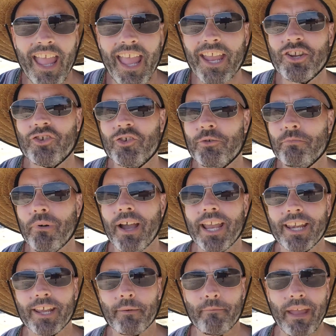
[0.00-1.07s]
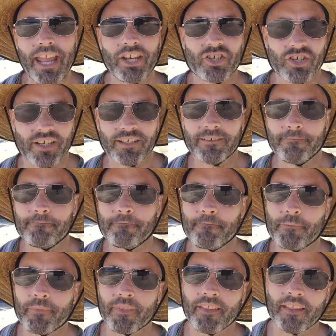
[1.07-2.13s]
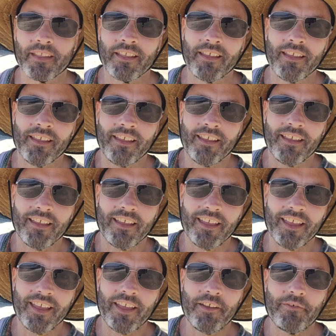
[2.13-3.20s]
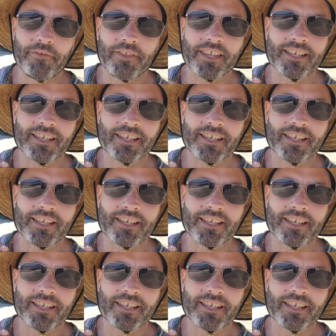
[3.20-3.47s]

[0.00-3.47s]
as you might imagine, if